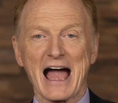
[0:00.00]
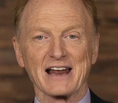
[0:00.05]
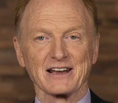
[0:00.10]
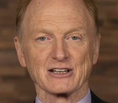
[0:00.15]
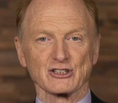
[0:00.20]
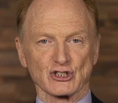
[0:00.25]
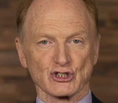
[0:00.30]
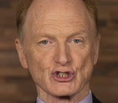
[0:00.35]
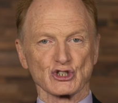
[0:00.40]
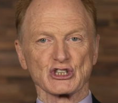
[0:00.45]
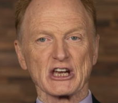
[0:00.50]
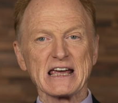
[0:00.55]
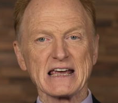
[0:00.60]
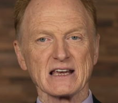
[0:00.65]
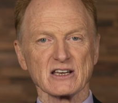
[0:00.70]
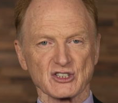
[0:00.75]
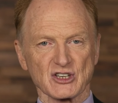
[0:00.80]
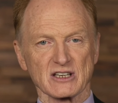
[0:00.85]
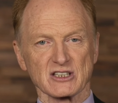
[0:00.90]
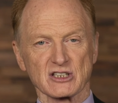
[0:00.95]
And it's
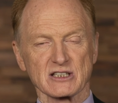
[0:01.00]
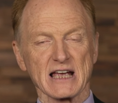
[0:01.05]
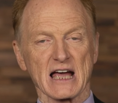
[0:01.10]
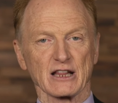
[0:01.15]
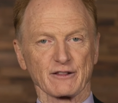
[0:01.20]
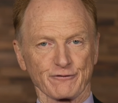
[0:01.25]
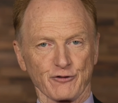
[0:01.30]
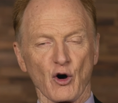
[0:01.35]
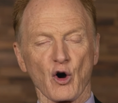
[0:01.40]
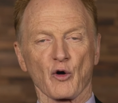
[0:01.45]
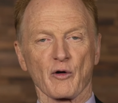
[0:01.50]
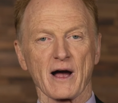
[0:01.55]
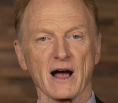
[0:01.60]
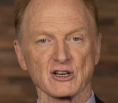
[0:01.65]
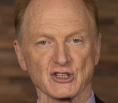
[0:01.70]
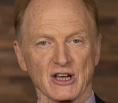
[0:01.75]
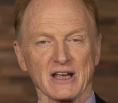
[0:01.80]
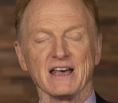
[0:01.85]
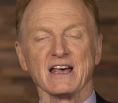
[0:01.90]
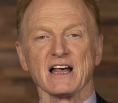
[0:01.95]
Jesus' death for
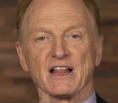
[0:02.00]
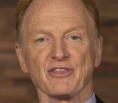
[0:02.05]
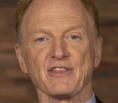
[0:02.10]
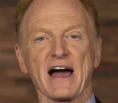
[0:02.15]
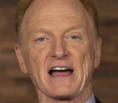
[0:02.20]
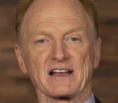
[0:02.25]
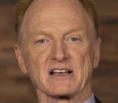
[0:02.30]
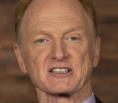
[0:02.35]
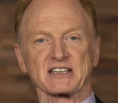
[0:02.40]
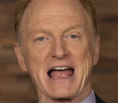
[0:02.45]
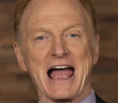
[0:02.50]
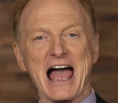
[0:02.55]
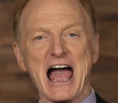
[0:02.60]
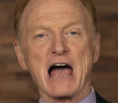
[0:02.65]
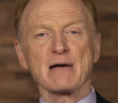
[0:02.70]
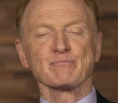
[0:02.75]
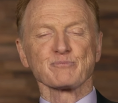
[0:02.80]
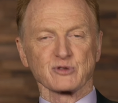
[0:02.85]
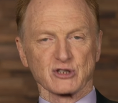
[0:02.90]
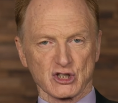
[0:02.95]
us that is
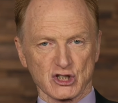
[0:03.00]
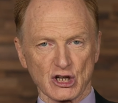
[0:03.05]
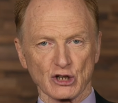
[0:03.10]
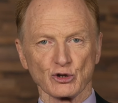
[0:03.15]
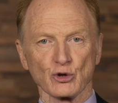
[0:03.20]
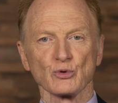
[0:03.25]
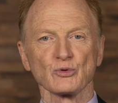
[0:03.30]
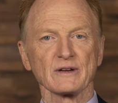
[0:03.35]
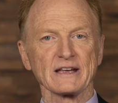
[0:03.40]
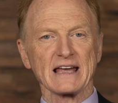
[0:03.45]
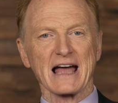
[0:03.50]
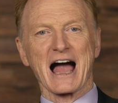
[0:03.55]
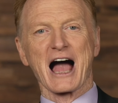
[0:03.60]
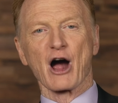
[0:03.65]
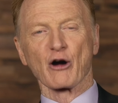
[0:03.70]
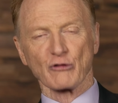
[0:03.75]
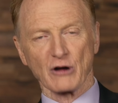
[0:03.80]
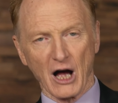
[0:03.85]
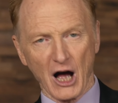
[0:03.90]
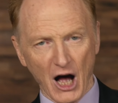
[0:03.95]
absolutely
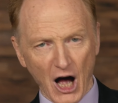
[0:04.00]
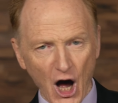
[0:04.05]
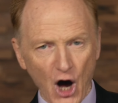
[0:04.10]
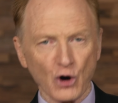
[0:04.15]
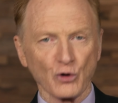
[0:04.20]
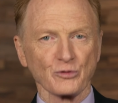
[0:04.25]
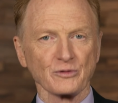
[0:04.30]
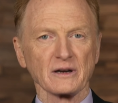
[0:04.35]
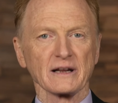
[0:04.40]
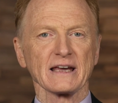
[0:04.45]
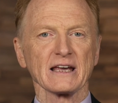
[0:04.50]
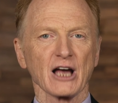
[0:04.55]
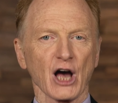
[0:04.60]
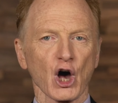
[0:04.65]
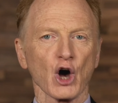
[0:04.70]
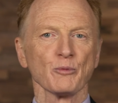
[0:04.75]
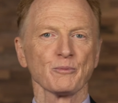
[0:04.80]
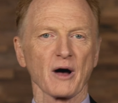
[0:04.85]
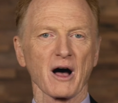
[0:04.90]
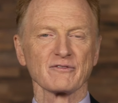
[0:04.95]
our only
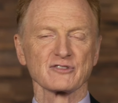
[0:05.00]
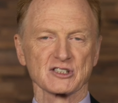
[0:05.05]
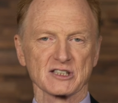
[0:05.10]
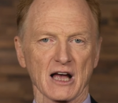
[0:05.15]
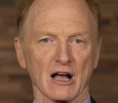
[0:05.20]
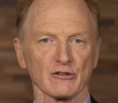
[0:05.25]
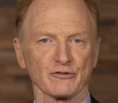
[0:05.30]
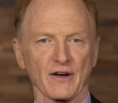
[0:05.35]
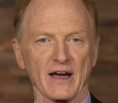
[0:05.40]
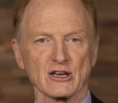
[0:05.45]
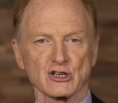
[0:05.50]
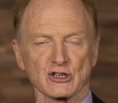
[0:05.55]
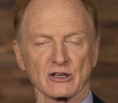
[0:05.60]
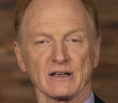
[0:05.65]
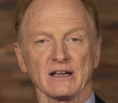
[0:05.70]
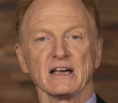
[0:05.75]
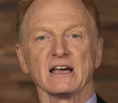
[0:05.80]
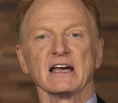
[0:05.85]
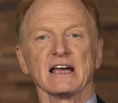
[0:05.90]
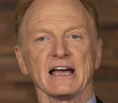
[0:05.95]
hope of
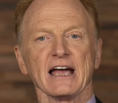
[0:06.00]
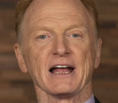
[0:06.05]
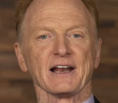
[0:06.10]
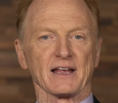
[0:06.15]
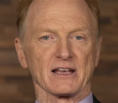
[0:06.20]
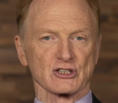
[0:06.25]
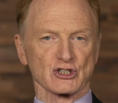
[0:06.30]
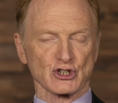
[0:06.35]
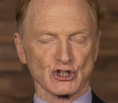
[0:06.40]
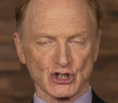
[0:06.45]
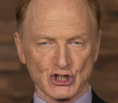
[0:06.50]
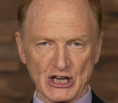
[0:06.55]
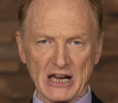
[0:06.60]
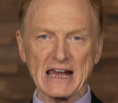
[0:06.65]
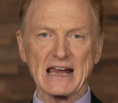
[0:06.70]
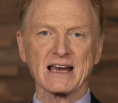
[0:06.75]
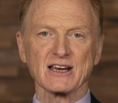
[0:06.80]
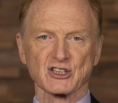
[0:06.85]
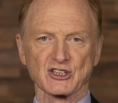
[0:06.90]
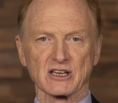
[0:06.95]
salvation. It is
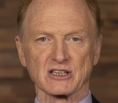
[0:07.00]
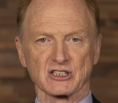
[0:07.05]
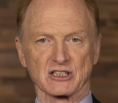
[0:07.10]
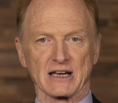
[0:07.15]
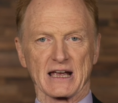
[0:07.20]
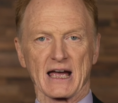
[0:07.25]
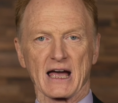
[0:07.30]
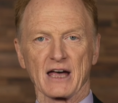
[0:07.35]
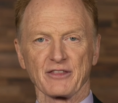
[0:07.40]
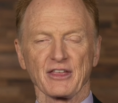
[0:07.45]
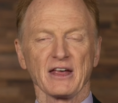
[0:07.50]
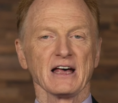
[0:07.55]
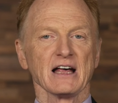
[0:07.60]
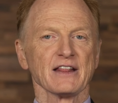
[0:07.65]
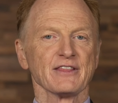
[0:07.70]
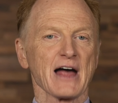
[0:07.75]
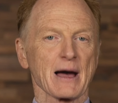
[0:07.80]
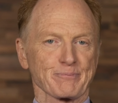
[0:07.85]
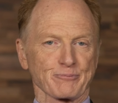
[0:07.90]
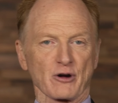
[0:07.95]
Jesus' death
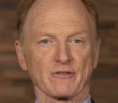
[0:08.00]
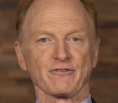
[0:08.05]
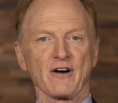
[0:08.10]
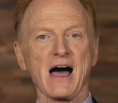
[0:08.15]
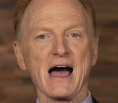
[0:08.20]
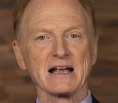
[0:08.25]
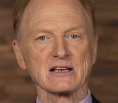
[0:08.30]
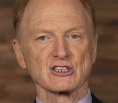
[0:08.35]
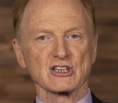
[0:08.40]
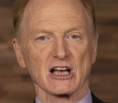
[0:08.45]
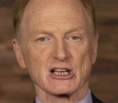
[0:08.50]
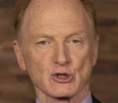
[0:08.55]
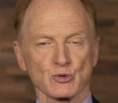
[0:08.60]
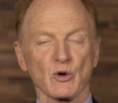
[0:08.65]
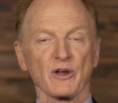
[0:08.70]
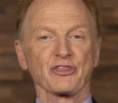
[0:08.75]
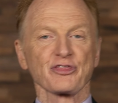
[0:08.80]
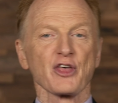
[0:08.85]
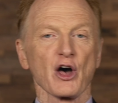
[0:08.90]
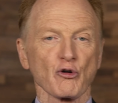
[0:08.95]
that provides us
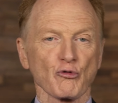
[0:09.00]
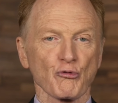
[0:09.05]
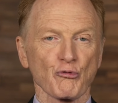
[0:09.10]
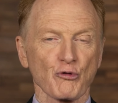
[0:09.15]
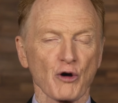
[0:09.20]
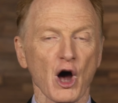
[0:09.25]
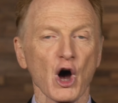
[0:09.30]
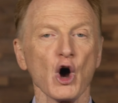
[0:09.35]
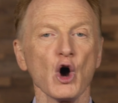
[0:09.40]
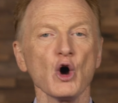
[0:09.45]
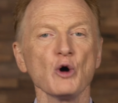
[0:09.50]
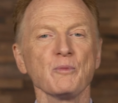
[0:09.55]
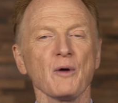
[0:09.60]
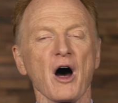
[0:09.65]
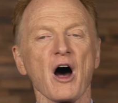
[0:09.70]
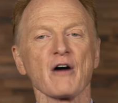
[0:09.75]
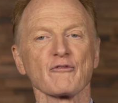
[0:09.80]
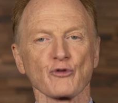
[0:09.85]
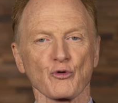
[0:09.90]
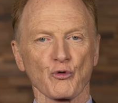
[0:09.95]
with the robe
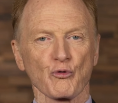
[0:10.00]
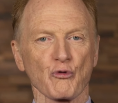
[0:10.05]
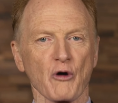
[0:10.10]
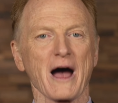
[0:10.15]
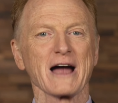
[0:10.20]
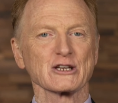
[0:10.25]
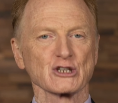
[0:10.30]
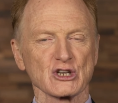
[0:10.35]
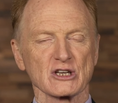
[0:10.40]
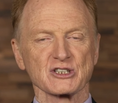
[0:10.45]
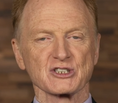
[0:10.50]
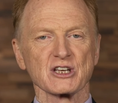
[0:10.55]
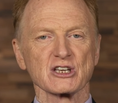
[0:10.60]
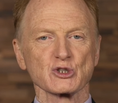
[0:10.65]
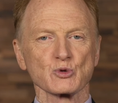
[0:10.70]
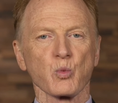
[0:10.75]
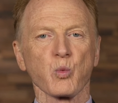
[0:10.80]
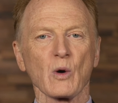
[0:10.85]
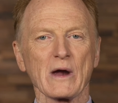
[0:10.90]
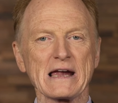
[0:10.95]
of
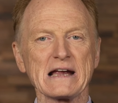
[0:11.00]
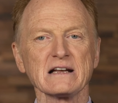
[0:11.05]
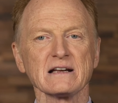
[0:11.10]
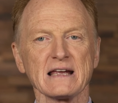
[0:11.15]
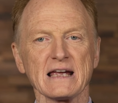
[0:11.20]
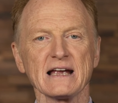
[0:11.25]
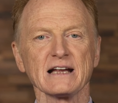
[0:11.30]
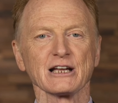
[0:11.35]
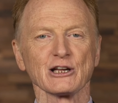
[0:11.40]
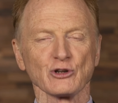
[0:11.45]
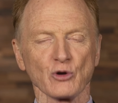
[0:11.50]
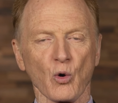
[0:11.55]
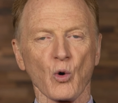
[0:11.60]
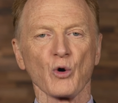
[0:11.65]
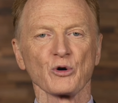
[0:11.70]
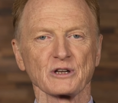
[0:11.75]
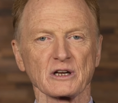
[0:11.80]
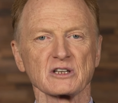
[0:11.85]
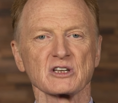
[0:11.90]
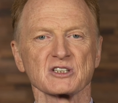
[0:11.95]
righteousness we need in
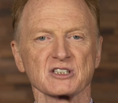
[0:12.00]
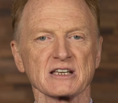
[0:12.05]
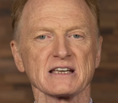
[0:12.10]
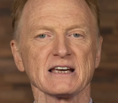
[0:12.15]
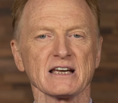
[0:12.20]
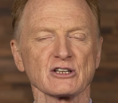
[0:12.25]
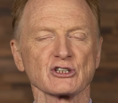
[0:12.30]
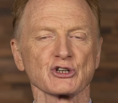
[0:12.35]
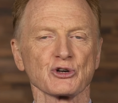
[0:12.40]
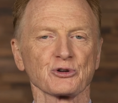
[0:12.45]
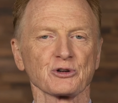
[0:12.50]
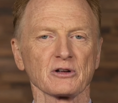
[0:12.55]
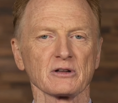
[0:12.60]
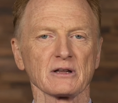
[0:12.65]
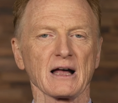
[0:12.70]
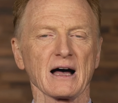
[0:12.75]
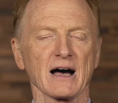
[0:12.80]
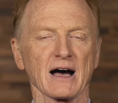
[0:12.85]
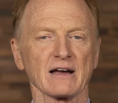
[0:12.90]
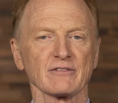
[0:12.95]
order to see eternal
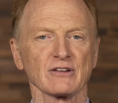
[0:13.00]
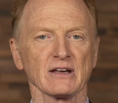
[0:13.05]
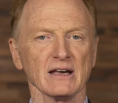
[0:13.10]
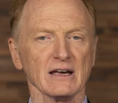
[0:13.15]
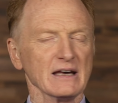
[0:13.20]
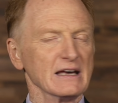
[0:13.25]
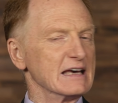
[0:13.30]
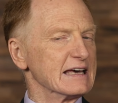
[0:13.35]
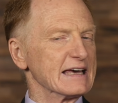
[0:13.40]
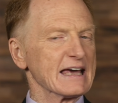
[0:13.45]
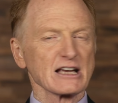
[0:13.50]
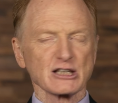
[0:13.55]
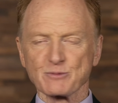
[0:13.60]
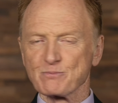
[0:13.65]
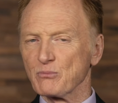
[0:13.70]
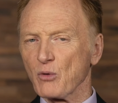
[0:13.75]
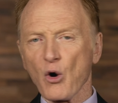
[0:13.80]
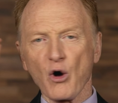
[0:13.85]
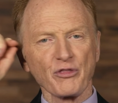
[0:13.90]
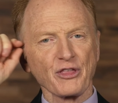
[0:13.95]
life. It's
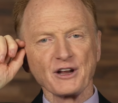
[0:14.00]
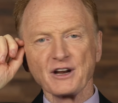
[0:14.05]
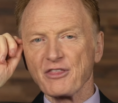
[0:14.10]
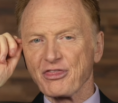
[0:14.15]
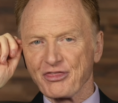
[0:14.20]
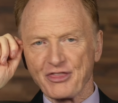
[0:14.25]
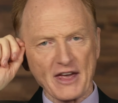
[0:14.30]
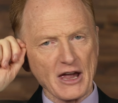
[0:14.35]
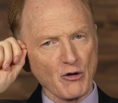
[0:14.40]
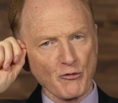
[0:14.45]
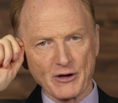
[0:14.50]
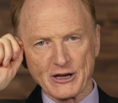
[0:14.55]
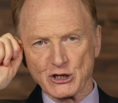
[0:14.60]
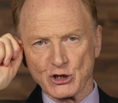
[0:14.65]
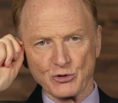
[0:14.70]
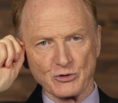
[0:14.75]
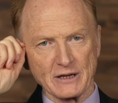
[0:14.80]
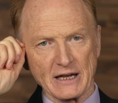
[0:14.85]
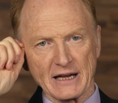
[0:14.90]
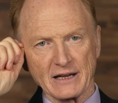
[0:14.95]
more than a theory
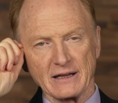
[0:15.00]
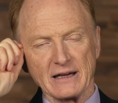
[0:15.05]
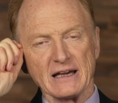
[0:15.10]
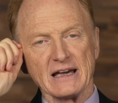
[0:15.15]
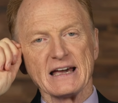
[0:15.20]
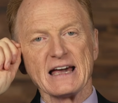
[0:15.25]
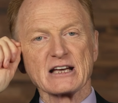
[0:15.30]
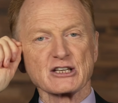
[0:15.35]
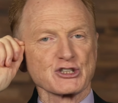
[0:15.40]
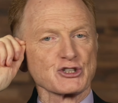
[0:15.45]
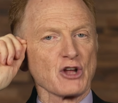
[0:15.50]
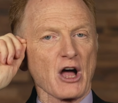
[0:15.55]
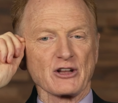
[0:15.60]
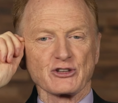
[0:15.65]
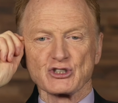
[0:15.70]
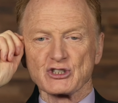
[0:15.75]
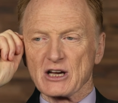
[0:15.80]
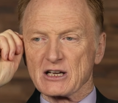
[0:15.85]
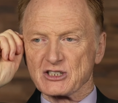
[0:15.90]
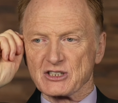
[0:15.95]
you need. It's
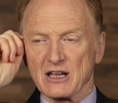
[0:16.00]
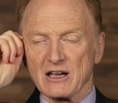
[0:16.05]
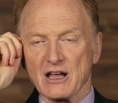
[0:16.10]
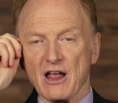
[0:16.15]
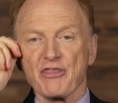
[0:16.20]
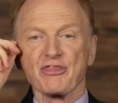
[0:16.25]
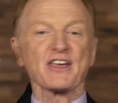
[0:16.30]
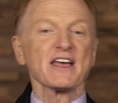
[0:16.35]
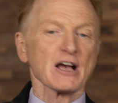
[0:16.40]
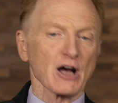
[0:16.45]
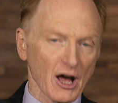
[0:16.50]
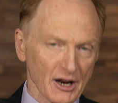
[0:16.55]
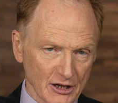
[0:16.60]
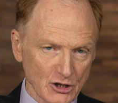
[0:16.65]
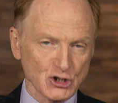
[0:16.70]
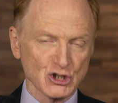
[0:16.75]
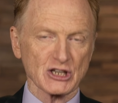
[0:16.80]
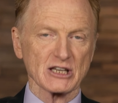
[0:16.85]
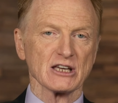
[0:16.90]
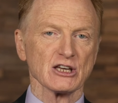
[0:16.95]
not just
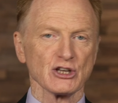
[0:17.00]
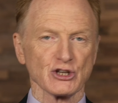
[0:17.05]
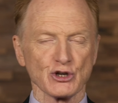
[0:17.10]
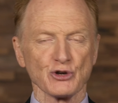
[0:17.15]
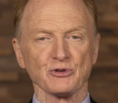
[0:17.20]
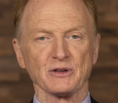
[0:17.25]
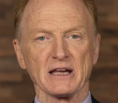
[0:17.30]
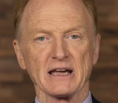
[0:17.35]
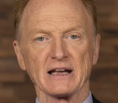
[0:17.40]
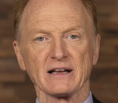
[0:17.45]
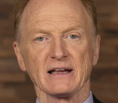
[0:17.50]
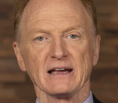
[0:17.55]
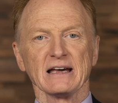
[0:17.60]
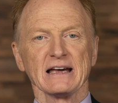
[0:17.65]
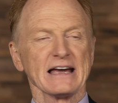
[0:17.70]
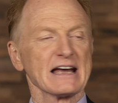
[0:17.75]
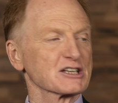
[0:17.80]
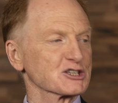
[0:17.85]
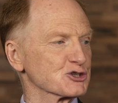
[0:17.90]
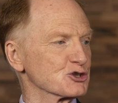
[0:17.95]
theology you need.
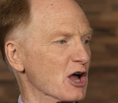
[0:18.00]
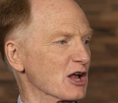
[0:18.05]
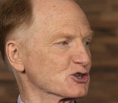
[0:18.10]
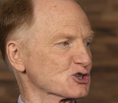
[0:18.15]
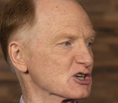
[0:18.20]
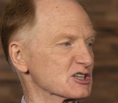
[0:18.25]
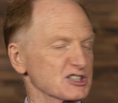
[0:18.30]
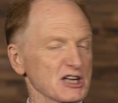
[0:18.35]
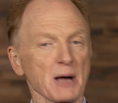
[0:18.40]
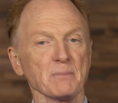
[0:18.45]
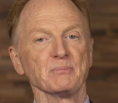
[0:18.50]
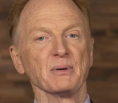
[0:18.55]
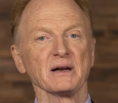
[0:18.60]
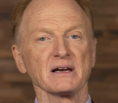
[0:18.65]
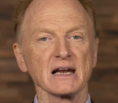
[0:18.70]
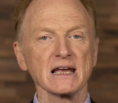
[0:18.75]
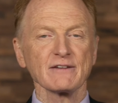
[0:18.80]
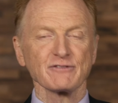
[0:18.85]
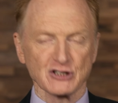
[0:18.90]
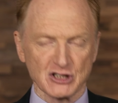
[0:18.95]
It's not just a
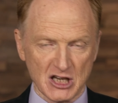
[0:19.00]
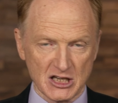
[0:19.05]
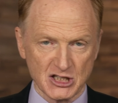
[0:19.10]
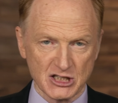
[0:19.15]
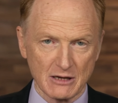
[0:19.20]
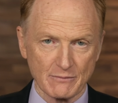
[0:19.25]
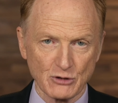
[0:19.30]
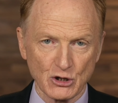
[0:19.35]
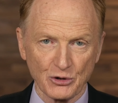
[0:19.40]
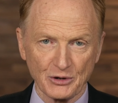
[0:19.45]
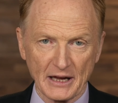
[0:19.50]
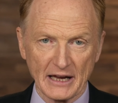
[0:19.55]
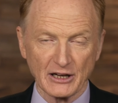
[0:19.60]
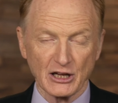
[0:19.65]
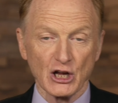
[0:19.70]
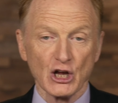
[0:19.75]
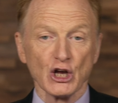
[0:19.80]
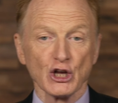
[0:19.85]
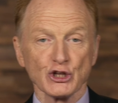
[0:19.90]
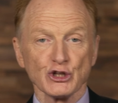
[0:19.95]
belief system you need.